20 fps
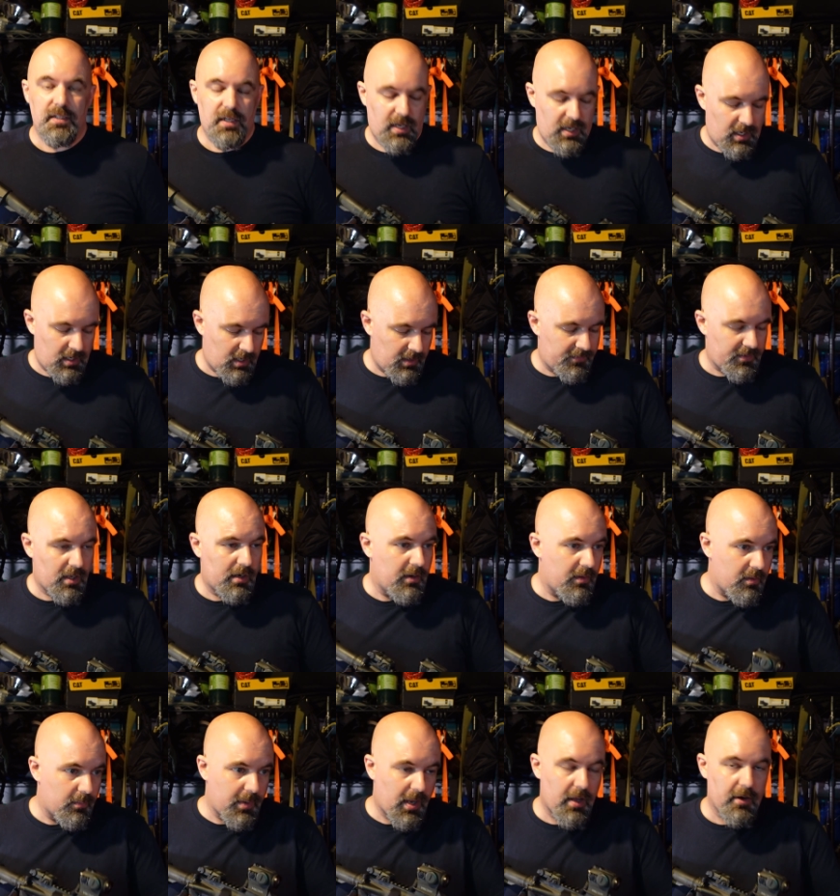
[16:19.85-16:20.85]
And I've got
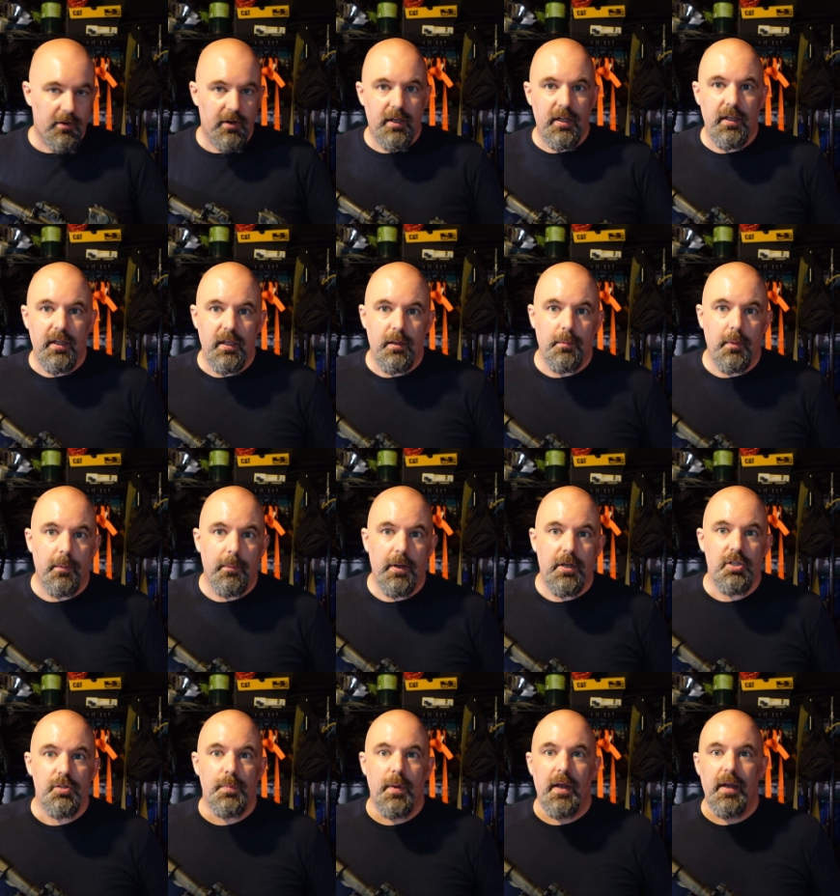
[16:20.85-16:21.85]
another battery in my
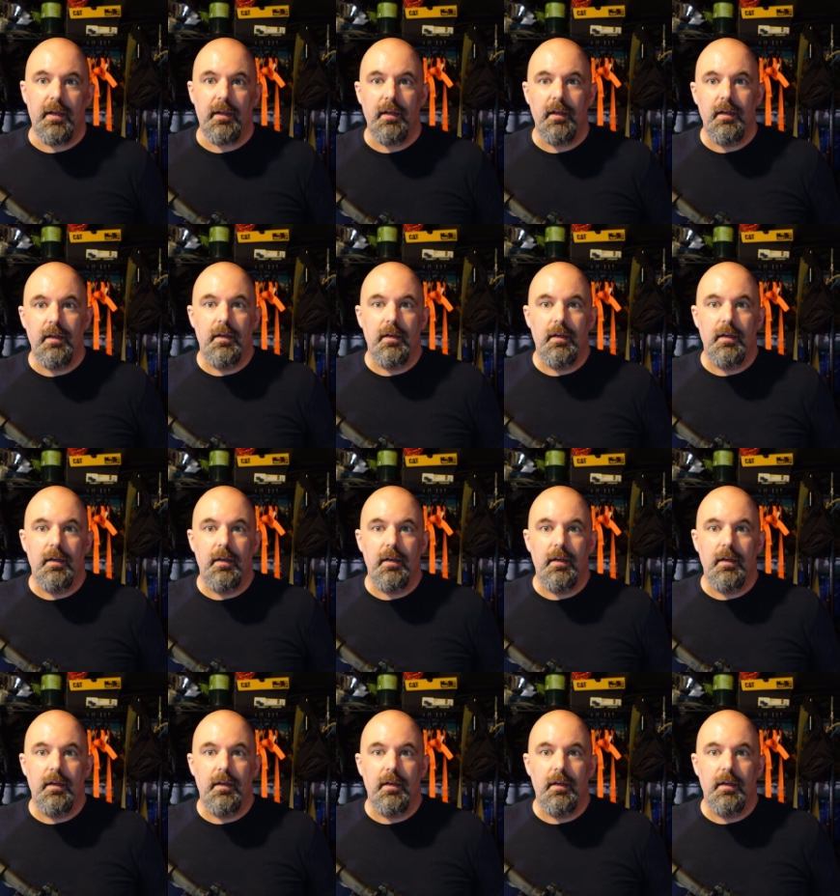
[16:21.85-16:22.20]
range bag